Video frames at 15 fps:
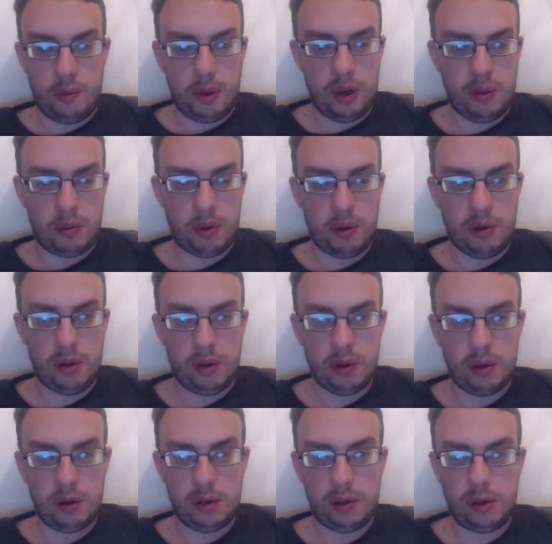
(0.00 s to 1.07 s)
people
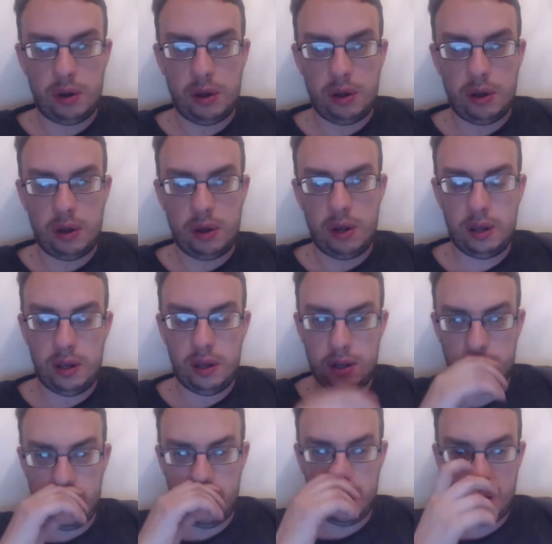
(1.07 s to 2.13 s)
joining us in the
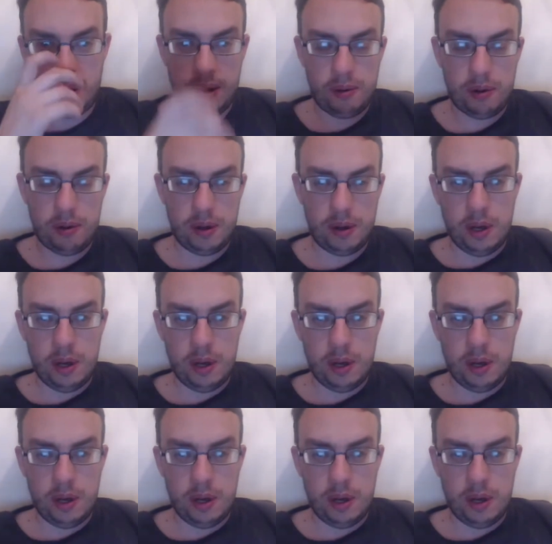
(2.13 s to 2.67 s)
chat now.